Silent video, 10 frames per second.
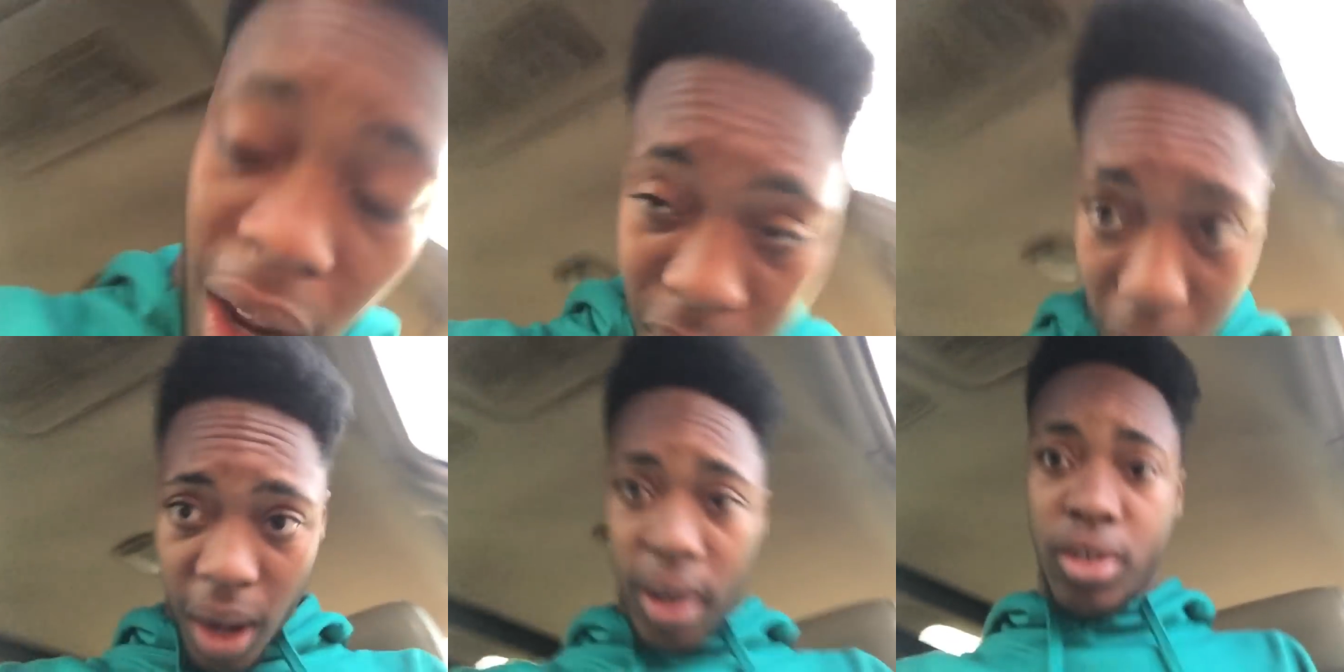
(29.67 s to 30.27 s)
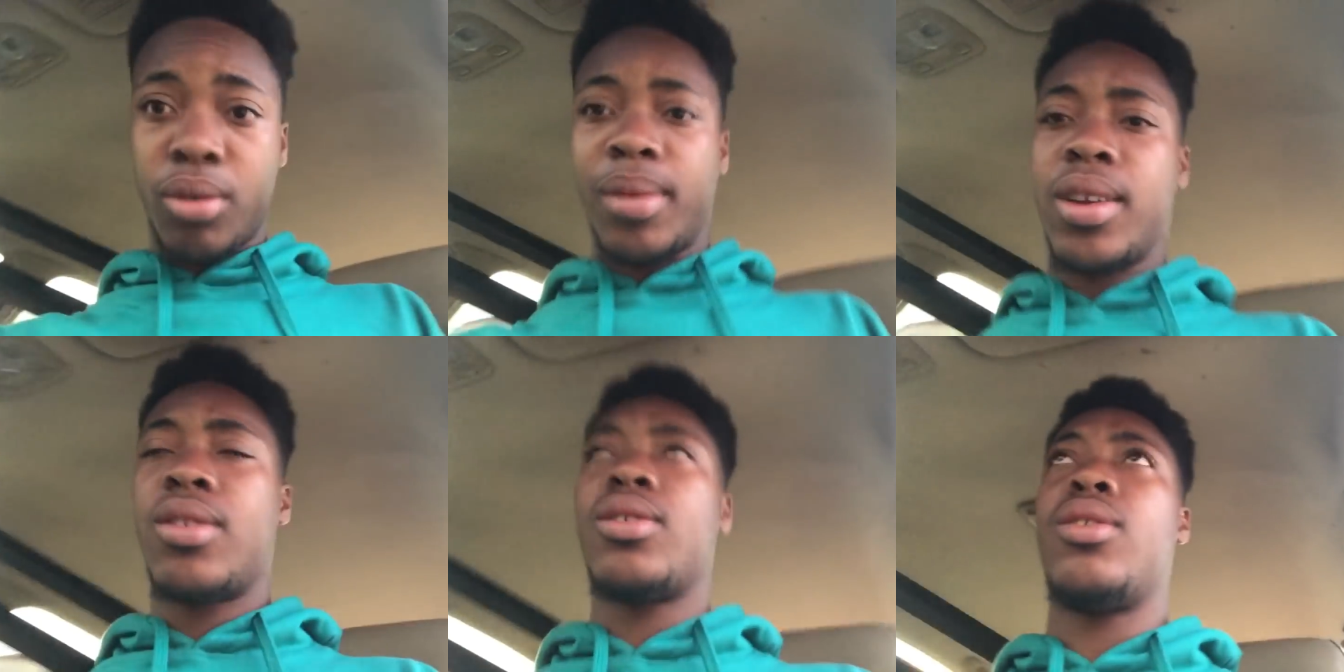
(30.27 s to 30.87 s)
like riding too
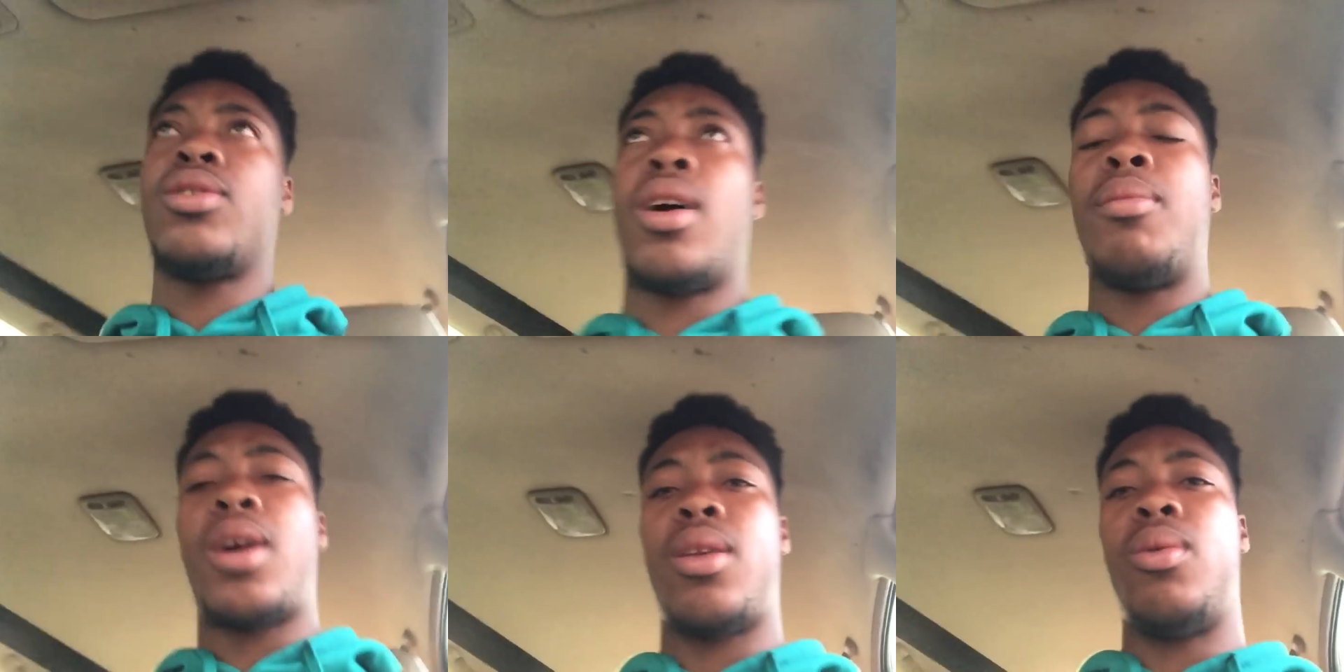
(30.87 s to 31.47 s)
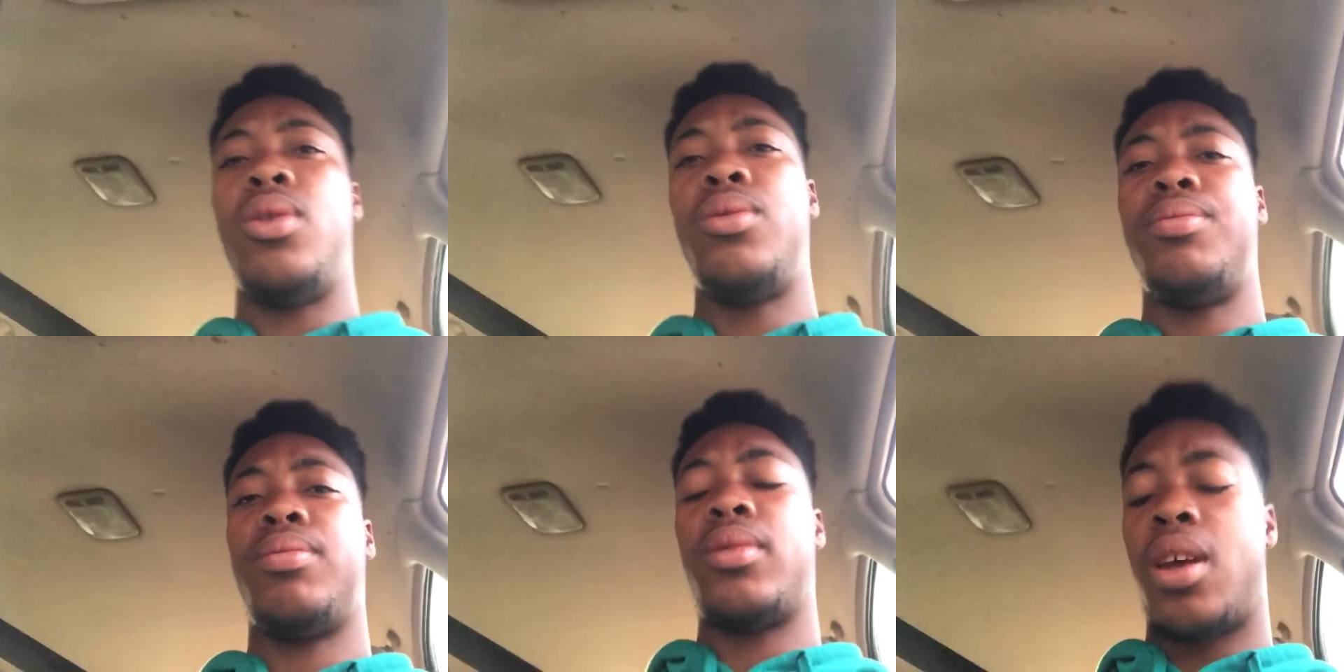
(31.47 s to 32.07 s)
much, so I probably won't.
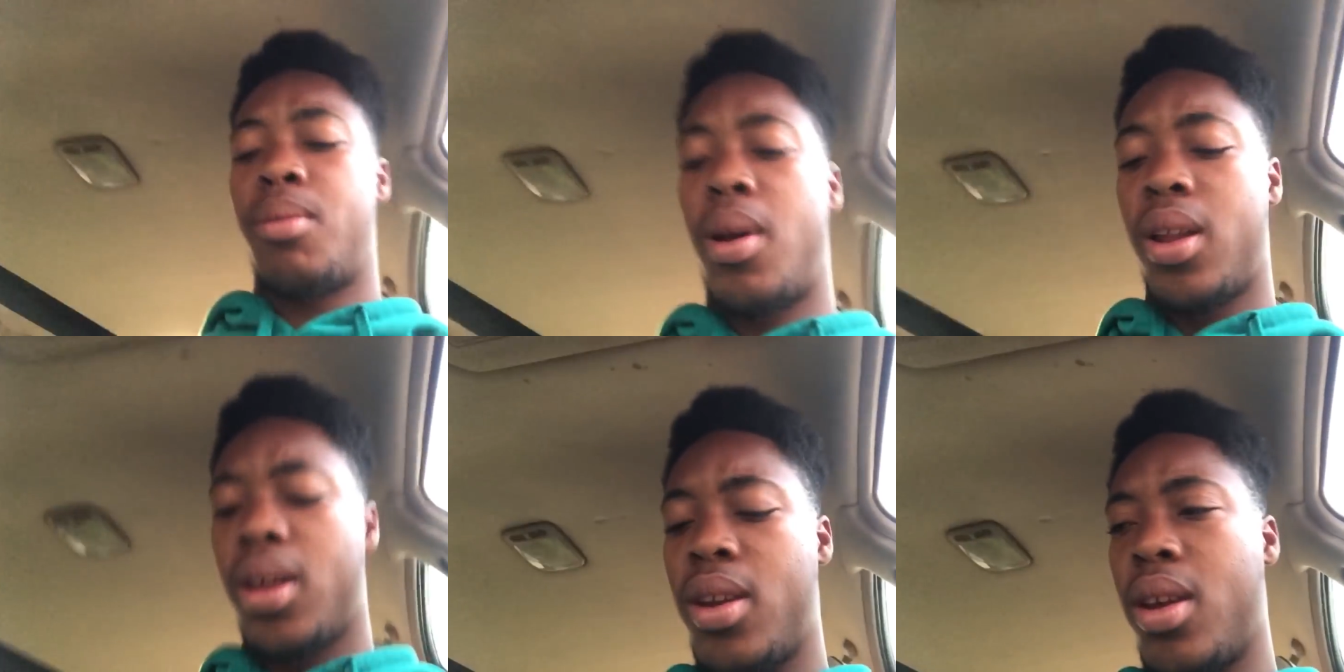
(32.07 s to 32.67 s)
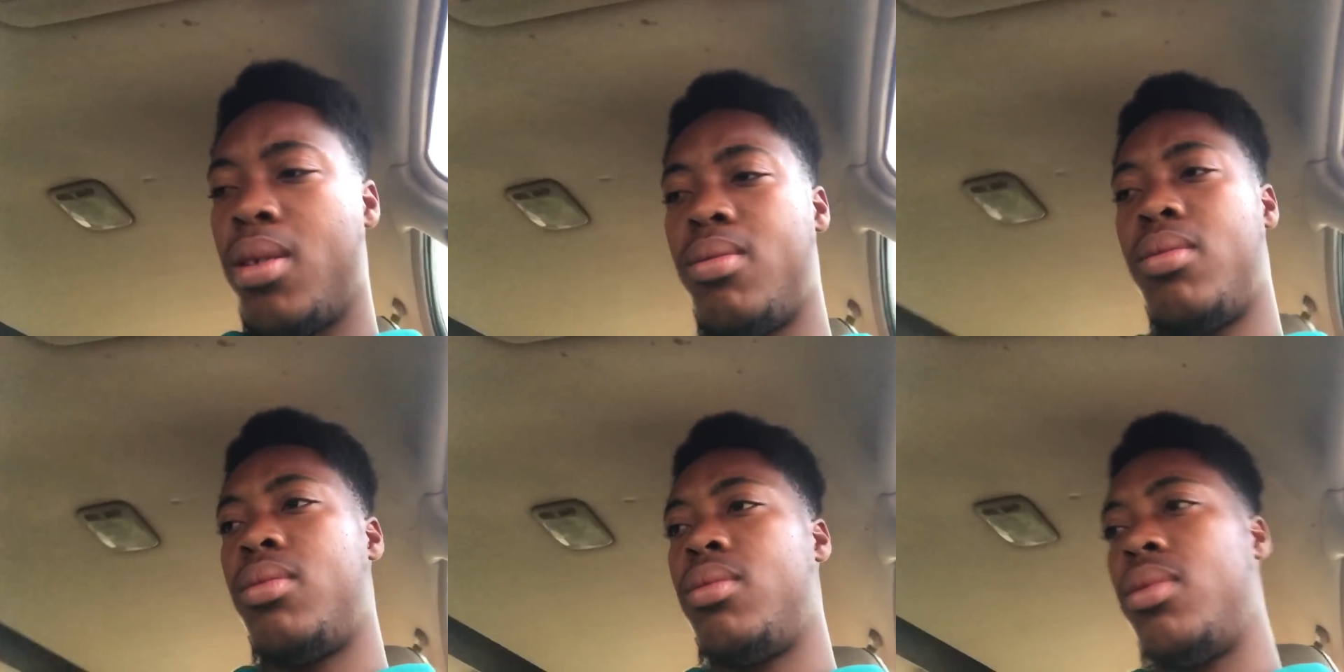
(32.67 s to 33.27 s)
I'll probably end up
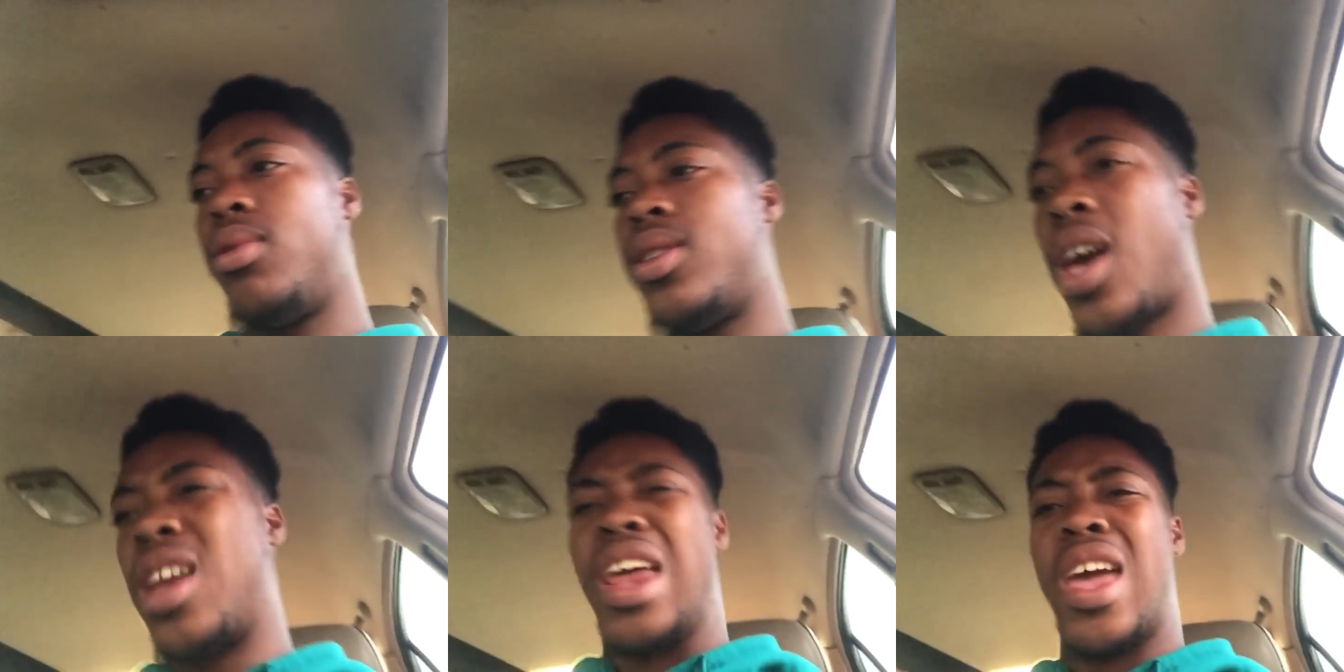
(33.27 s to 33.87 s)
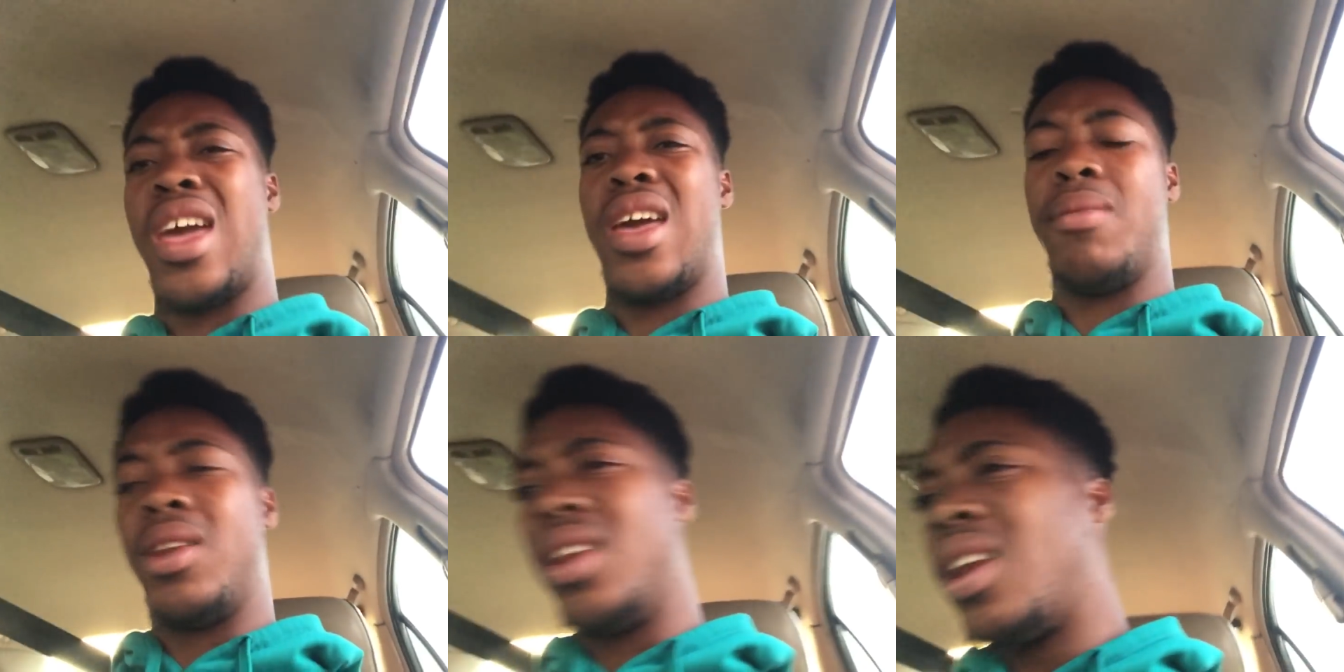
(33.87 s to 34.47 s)
saying I
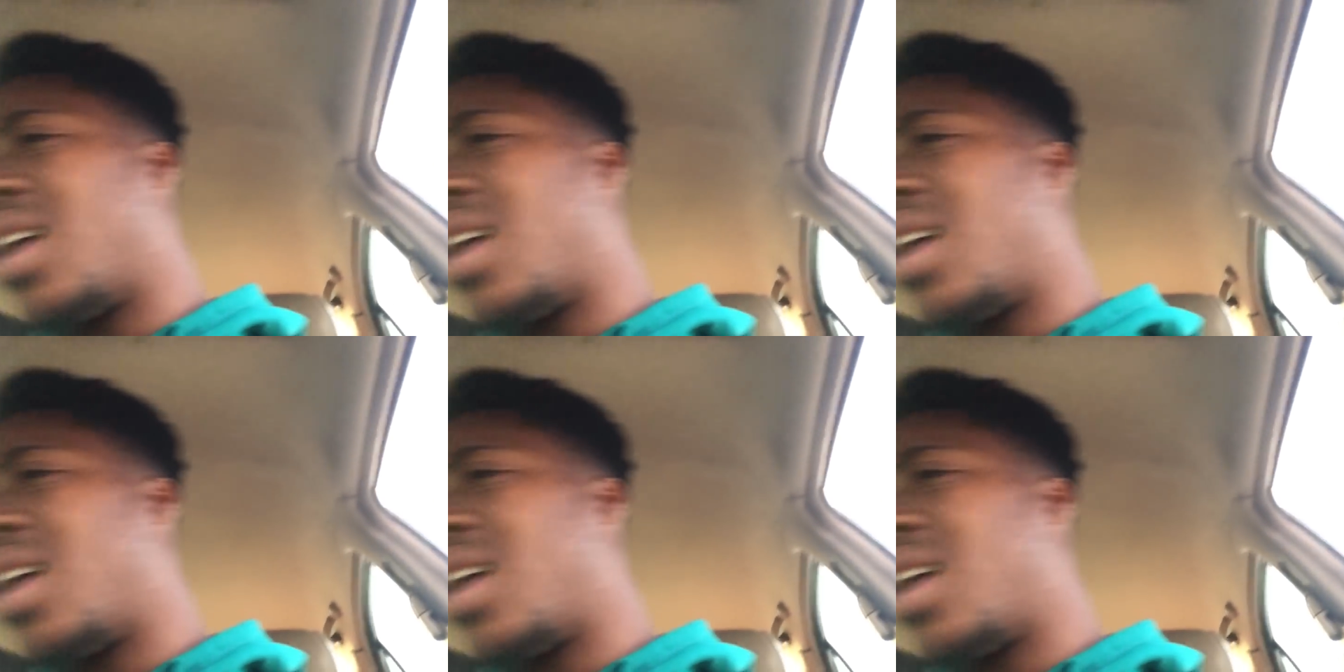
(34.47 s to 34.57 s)
am and then